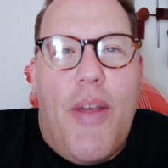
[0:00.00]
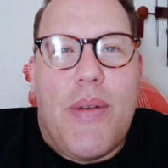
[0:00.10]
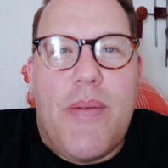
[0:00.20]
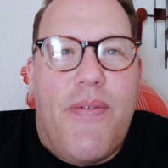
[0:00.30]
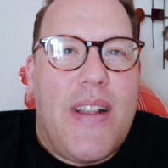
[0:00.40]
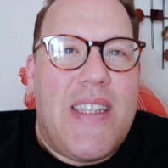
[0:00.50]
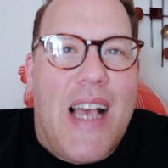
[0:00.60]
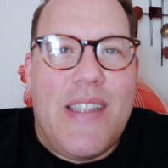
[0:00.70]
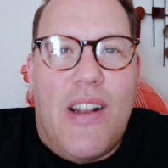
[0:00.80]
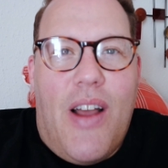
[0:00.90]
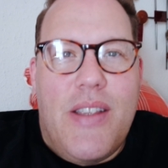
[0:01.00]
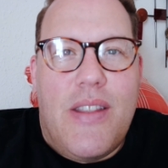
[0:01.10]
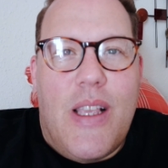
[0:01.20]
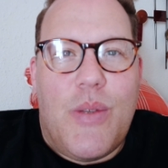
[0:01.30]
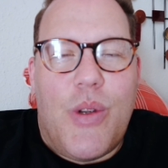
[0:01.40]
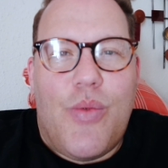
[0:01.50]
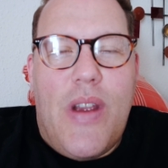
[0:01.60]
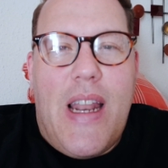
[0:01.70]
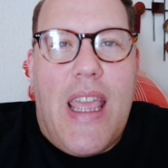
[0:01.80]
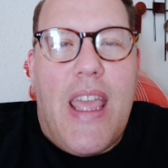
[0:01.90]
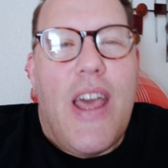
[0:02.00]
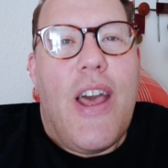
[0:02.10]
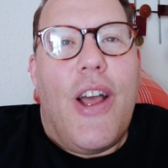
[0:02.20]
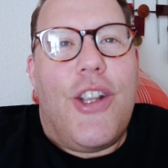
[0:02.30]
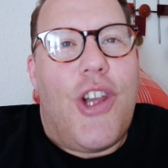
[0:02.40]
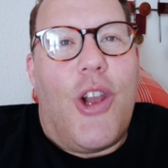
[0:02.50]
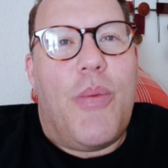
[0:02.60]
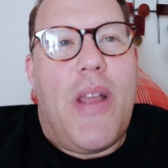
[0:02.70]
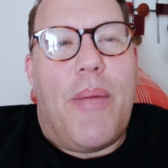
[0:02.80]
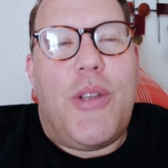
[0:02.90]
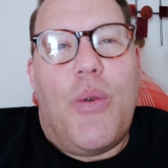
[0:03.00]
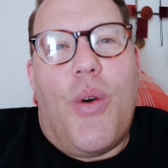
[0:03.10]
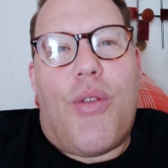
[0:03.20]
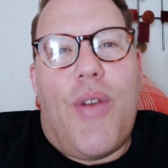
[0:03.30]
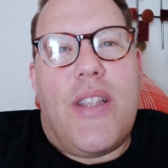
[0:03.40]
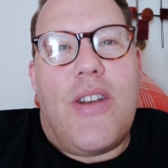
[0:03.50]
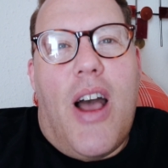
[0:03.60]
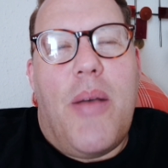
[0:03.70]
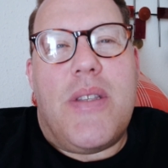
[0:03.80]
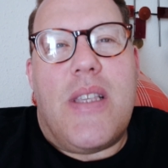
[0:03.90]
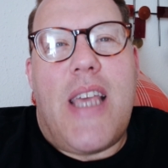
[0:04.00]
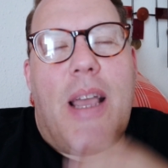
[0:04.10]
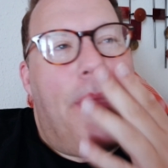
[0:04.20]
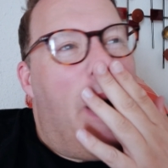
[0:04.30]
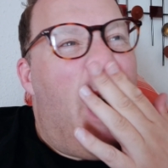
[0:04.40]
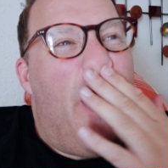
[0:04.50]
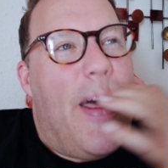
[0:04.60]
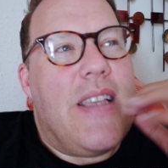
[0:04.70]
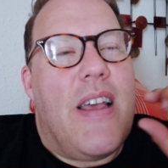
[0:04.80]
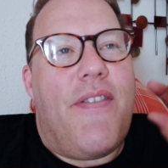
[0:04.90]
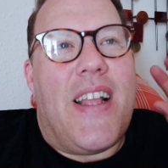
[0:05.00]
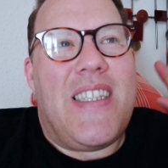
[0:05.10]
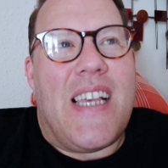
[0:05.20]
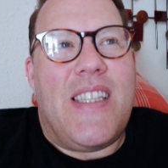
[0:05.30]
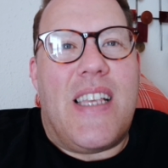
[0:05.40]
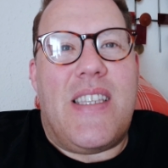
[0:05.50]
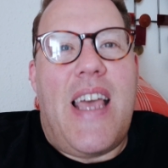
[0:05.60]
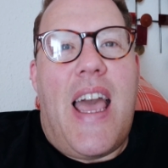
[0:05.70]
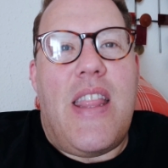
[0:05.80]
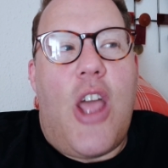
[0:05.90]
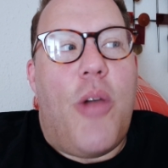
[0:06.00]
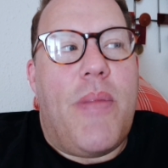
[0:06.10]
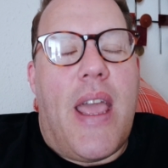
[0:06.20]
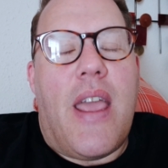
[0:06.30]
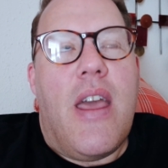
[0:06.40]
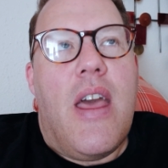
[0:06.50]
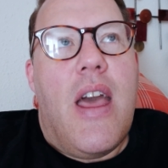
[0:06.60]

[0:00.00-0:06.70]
There were some fantastic lines in this which really choked me up 2 or 3 times. In the second part, there's a fantastic set in the opening